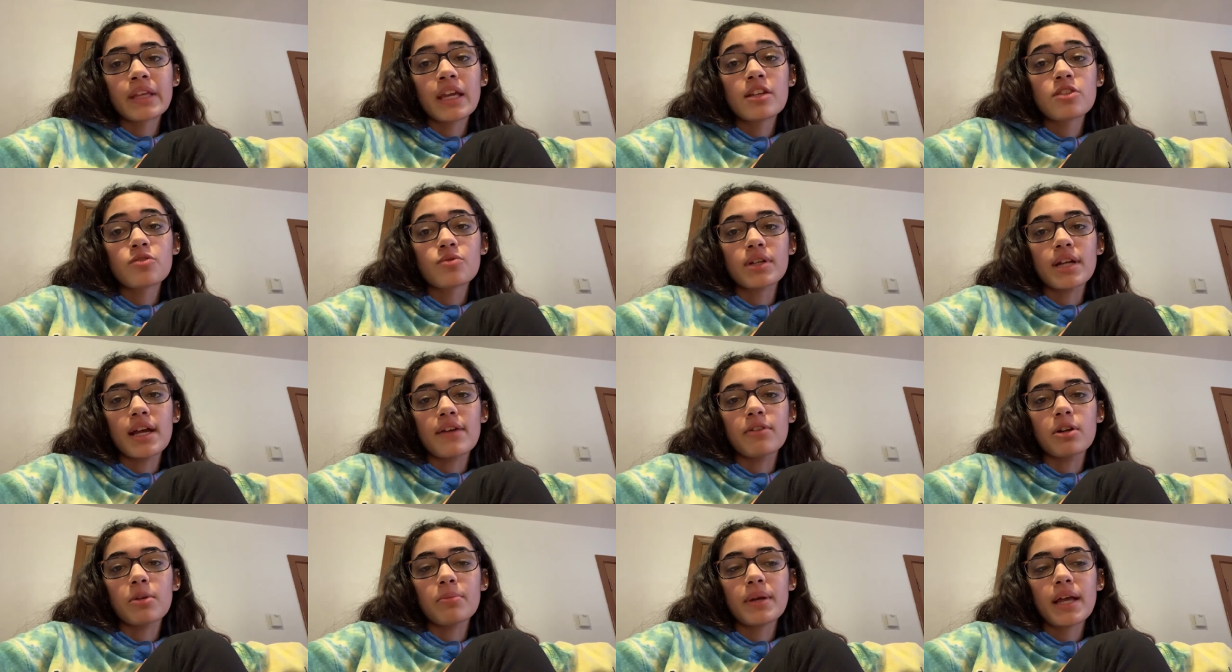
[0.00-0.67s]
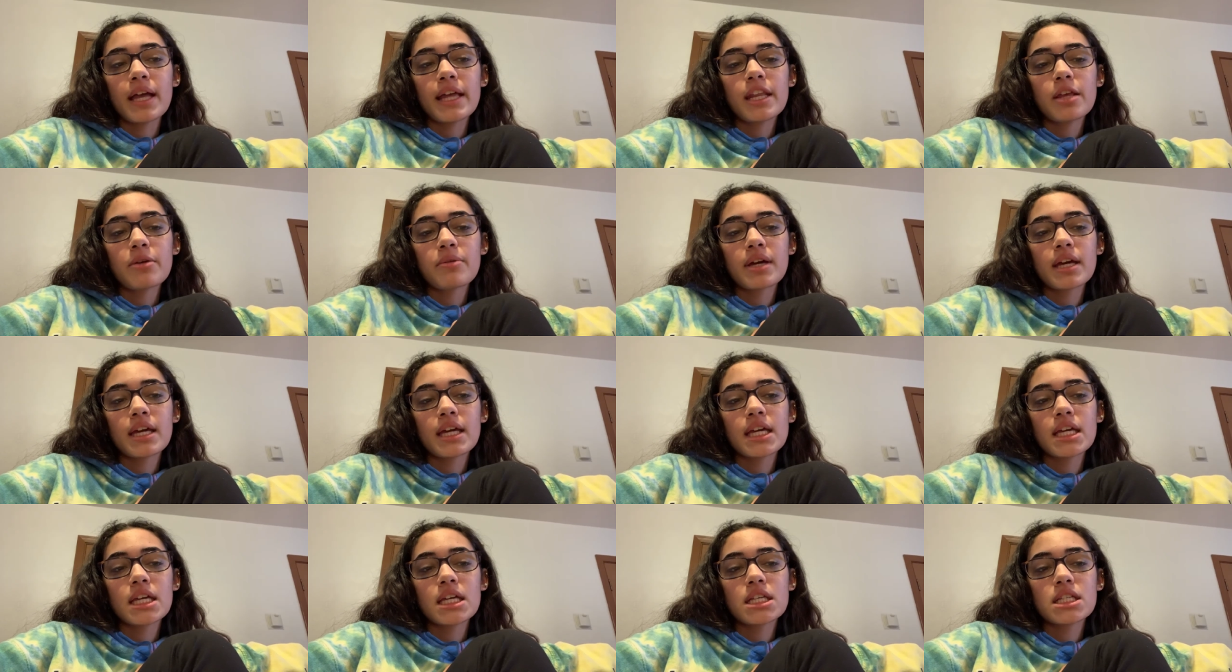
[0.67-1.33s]
It's whatever. But
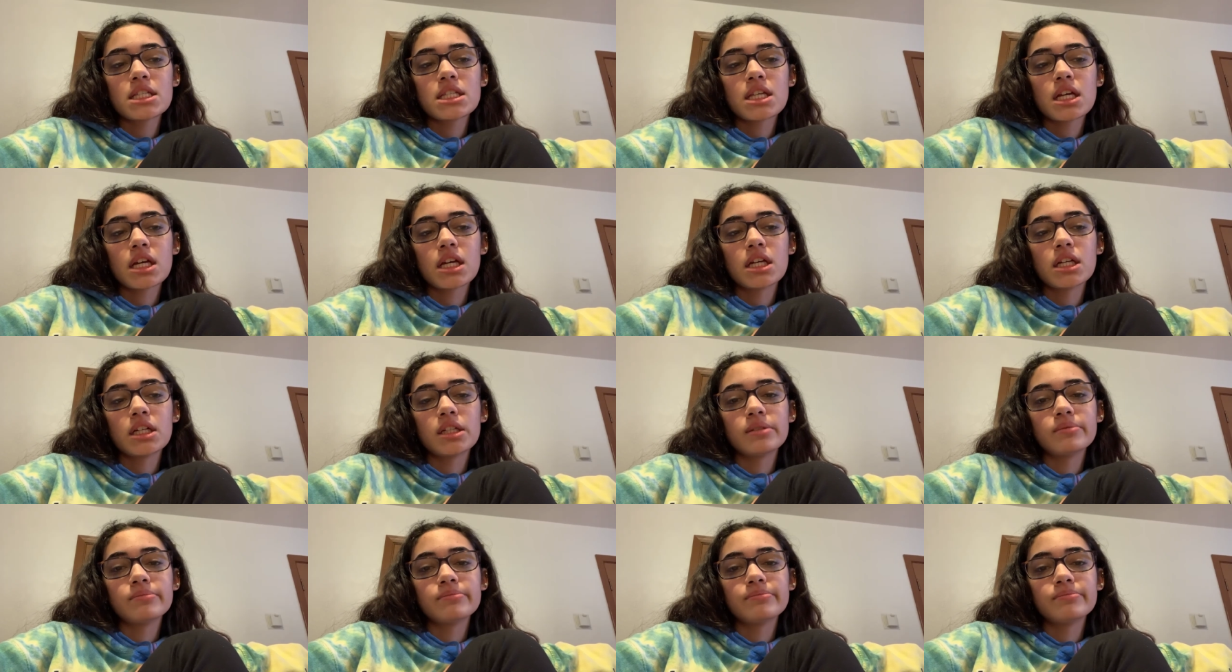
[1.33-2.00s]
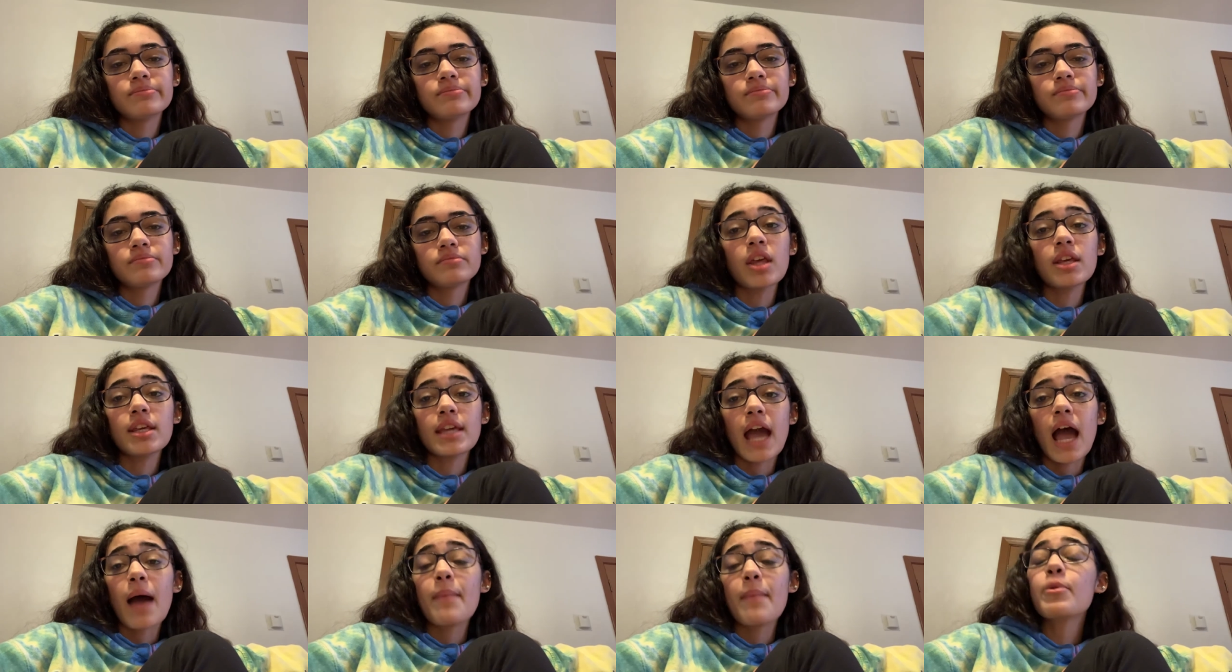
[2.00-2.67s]
anyways, yeah, I'm
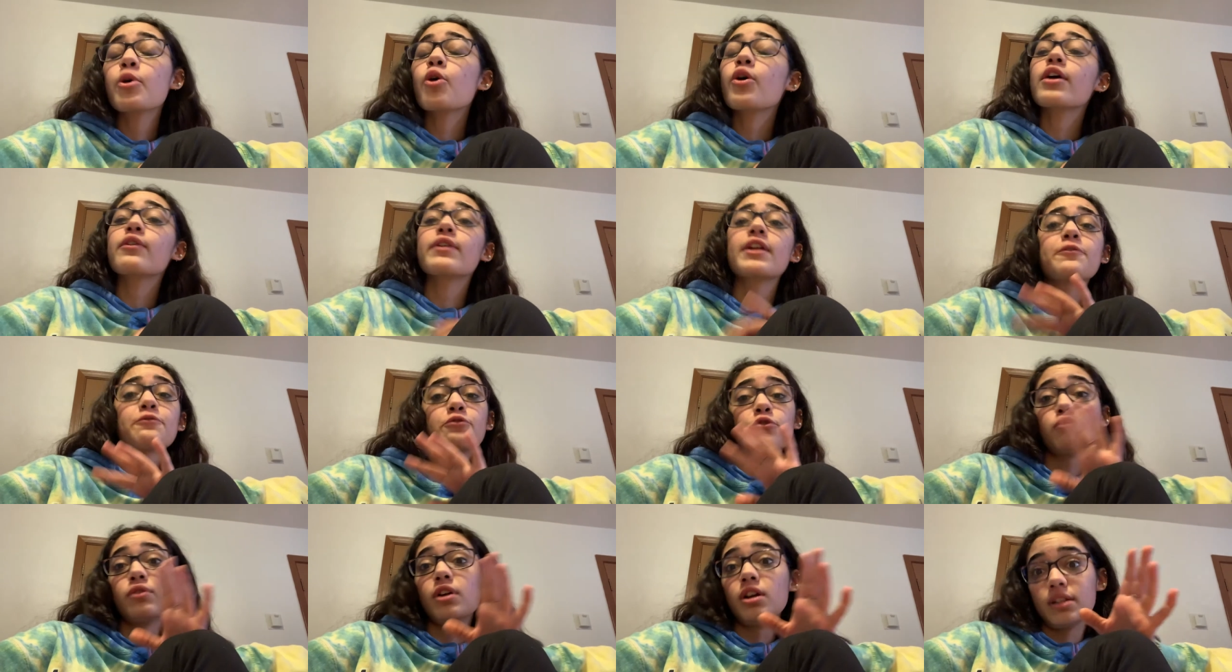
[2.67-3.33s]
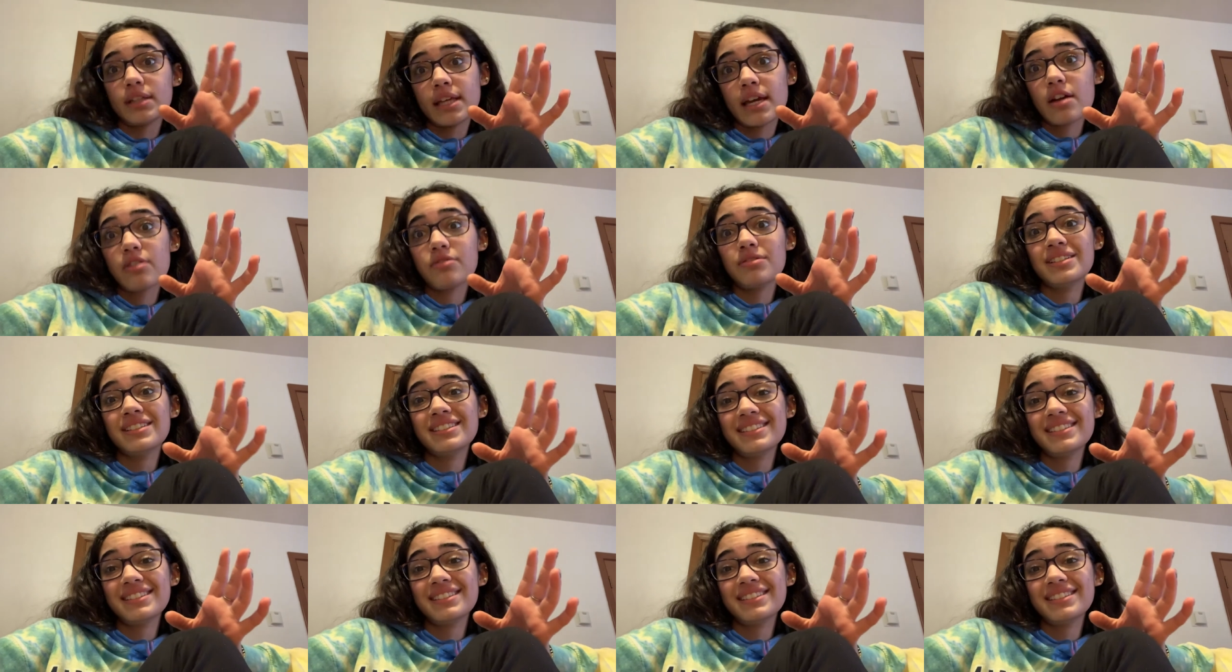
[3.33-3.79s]
gonna go get ready for real now.